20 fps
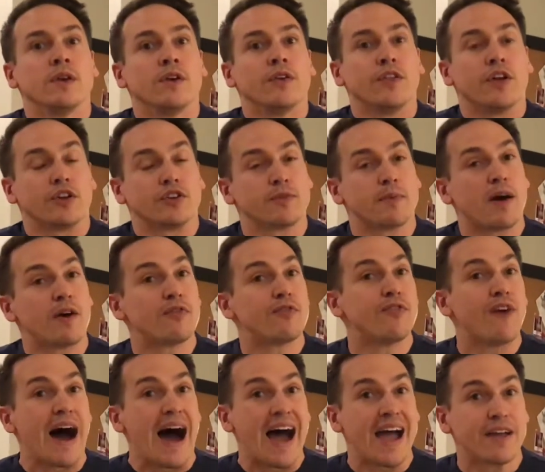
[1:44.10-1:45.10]
There's about
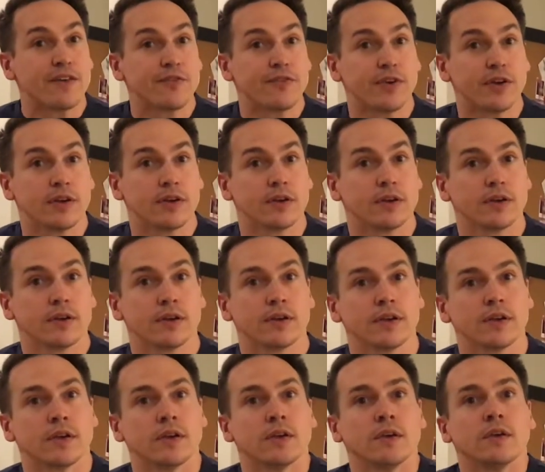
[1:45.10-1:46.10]
five.
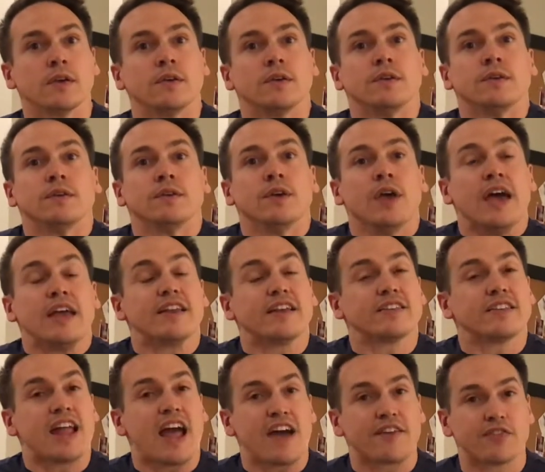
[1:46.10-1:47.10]
It
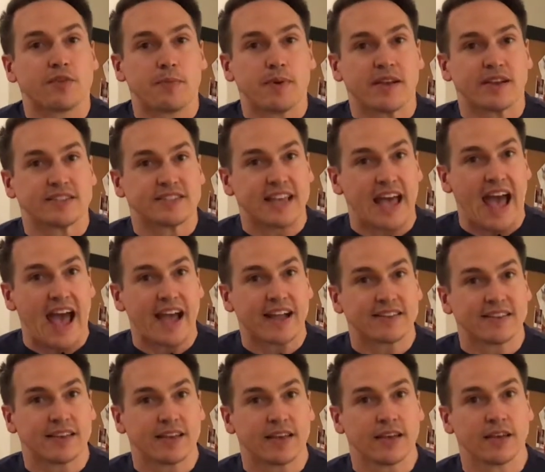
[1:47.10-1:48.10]
doesn't have to be
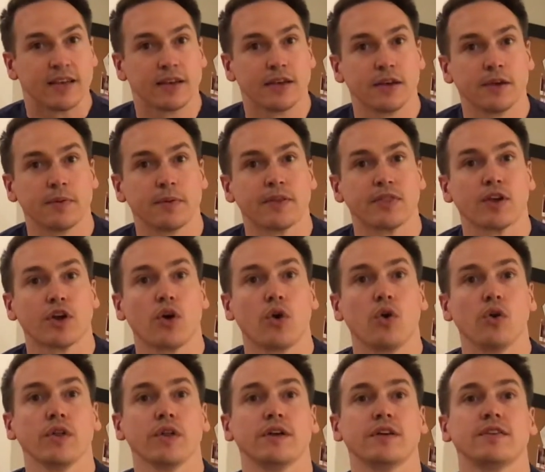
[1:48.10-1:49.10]
exact, but the
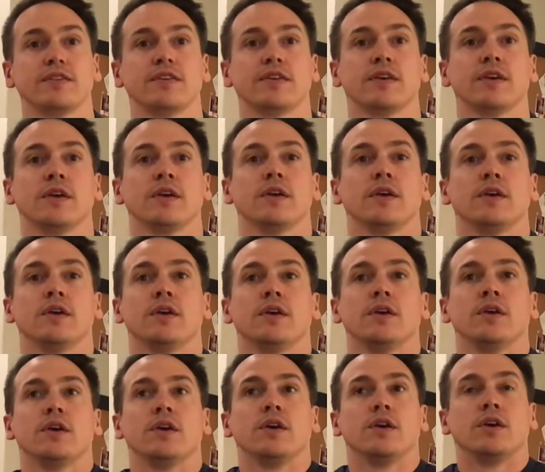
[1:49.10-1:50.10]
goal is
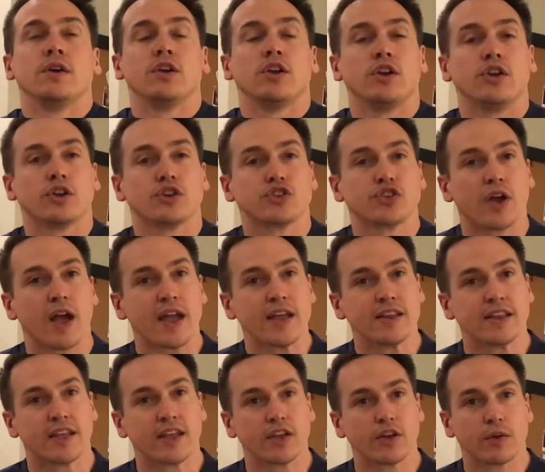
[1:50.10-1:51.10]
you're trying
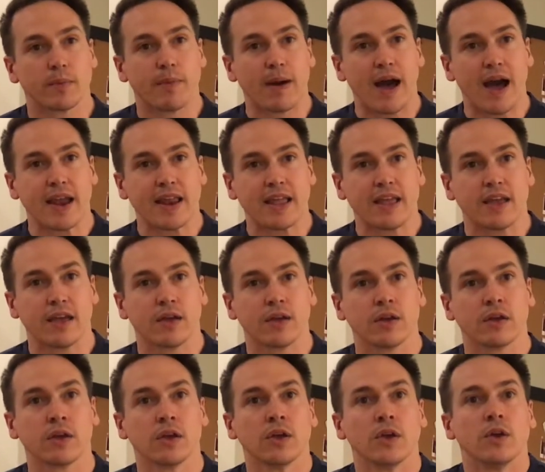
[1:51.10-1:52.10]
to get your body
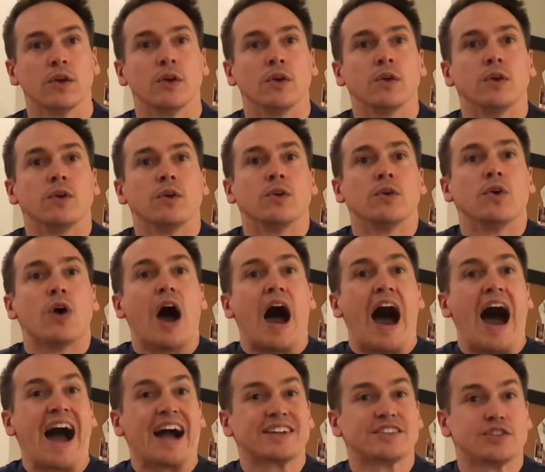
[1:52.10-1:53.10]

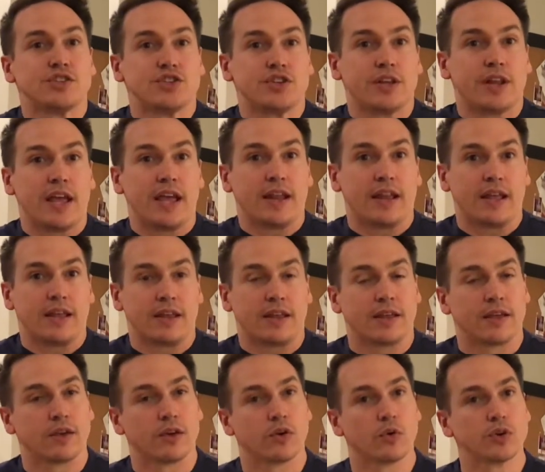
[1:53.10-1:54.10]
oxygenated.
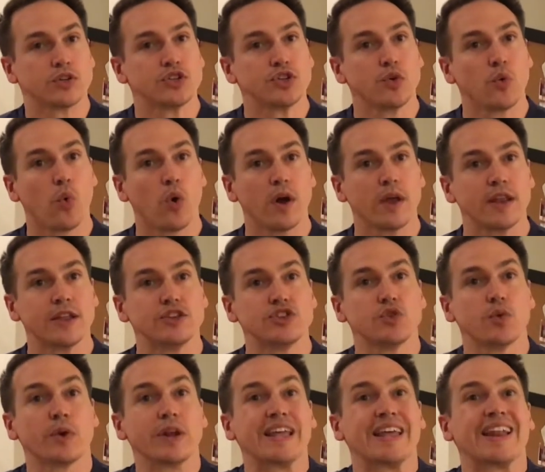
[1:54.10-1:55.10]
What you want is you
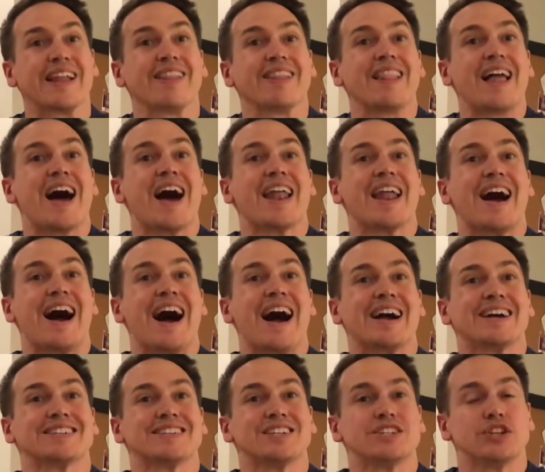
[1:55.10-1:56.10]
want to get a lot of
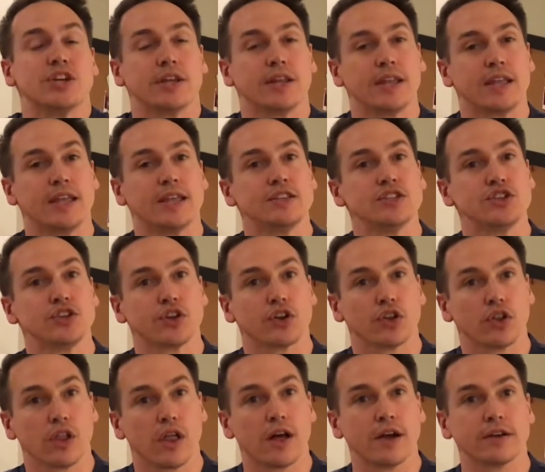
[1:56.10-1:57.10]
oxygen into your
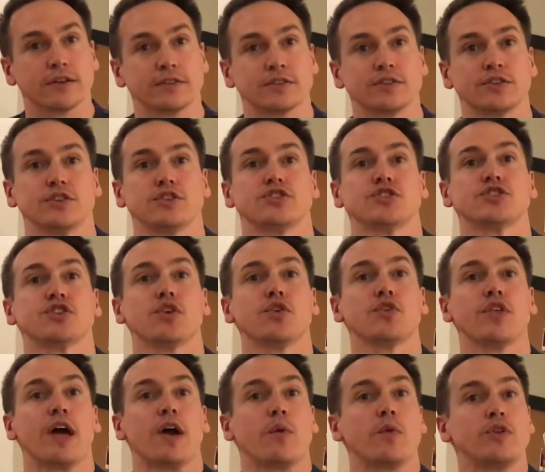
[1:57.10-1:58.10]
lungs so
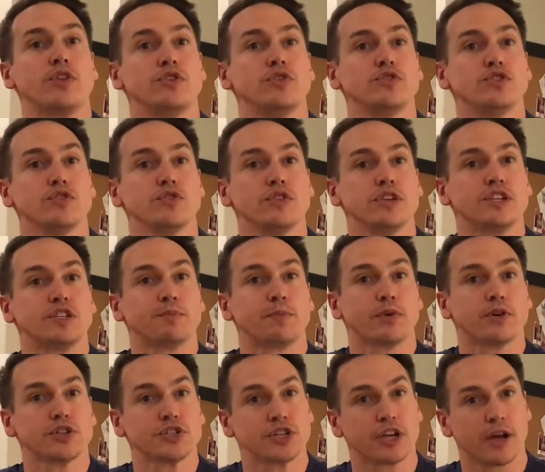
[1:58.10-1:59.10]
that when you do these
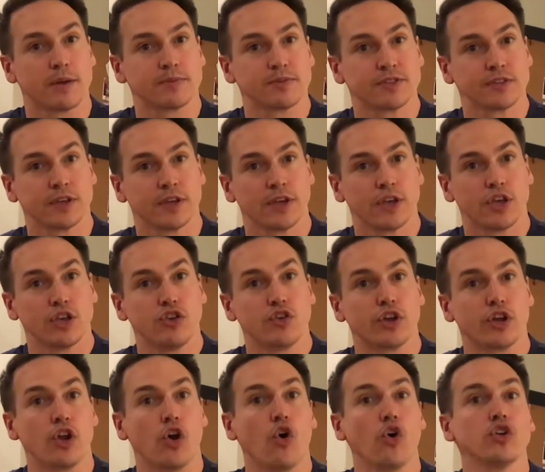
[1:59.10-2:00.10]
push-ups, you
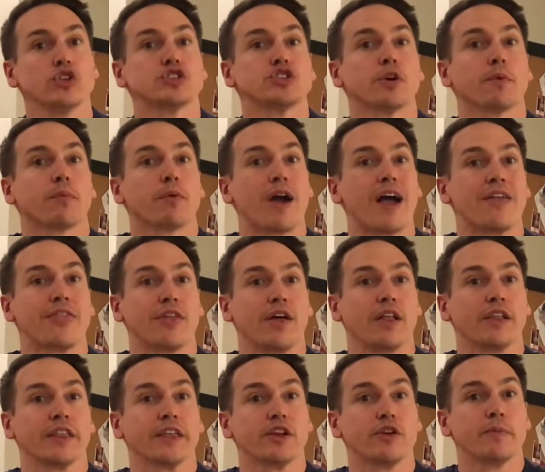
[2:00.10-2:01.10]
can hold your breath a
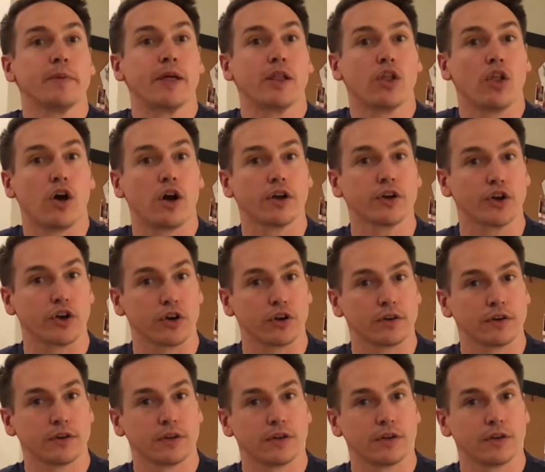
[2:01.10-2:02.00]
little bit longer.